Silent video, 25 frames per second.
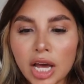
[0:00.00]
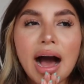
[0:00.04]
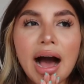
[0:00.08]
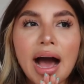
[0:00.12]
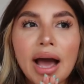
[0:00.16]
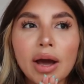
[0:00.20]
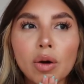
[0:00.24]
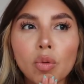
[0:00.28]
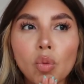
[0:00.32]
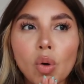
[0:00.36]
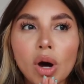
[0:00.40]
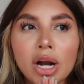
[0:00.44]

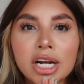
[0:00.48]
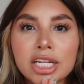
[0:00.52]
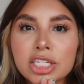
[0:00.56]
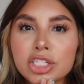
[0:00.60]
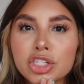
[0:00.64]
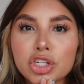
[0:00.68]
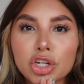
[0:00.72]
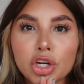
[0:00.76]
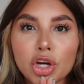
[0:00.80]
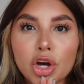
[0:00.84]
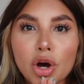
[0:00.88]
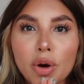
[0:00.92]
I wanted
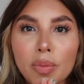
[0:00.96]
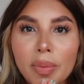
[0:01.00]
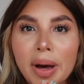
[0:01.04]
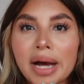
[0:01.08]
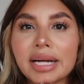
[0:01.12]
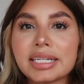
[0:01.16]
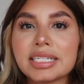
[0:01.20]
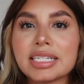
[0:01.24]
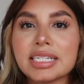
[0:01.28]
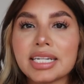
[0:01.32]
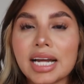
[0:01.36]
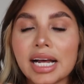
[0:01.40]
to go
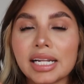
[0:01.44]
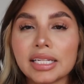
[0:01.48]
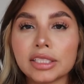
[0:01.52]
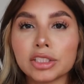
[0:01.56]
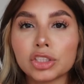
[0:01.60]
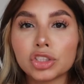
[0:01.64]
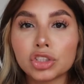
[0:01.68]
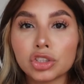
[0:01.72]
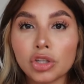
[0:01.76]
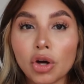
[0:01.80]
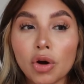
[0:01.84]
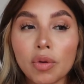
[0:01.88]
back to
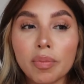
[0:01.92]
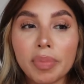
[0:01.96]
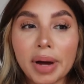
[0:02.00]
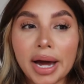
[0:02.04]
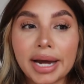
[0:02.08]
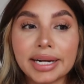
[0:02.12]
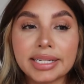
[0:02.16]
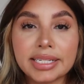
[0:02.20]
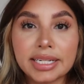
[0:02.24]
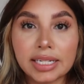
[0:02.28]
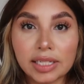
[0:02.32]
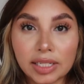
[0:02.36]
Dallas so
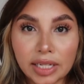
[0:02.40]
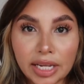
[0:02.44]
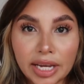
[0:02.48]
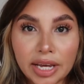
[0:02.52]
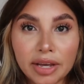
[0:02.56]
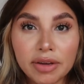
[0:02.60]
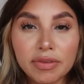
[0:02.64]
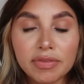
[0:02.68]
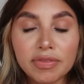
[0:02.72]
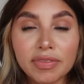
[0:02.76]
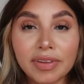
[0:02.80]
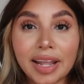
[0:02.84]
bad to
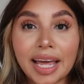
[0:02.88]
live.